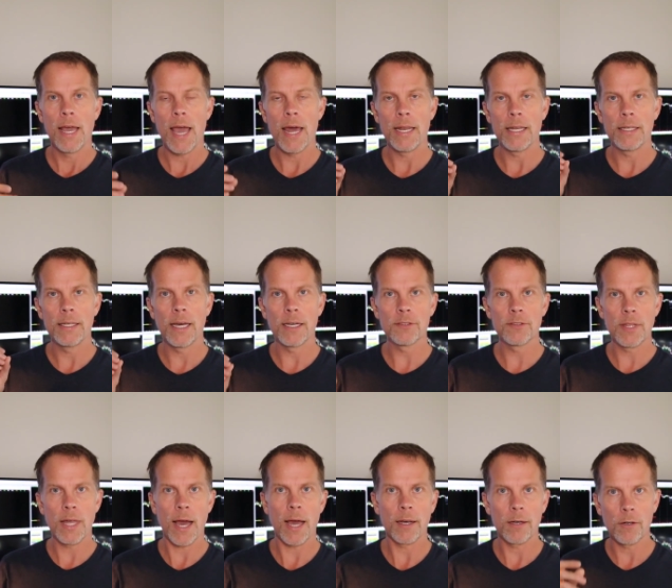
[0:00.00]
And it
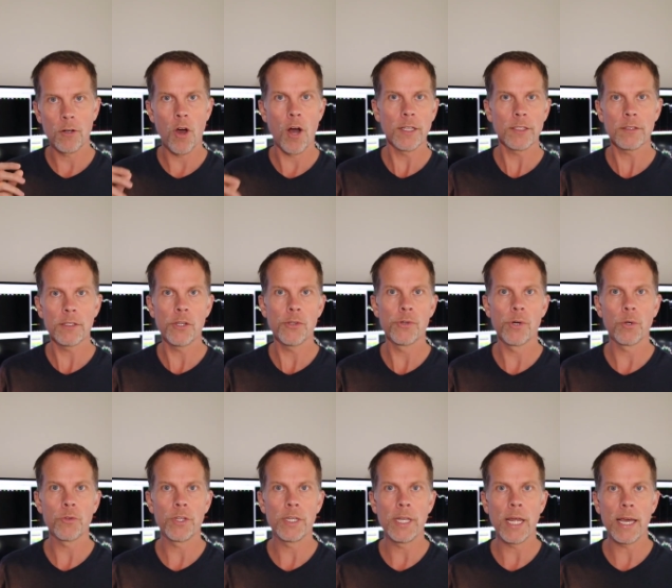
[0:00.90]
does that constantly
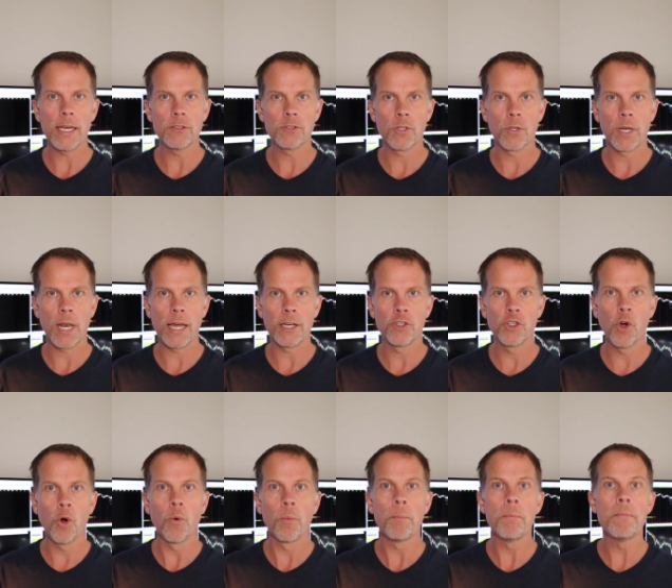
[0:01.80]
throughout the day so that I
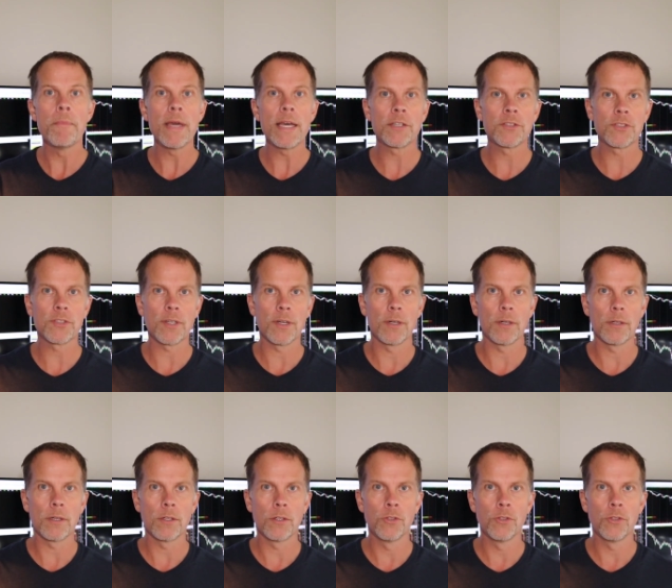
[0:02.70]
don't miss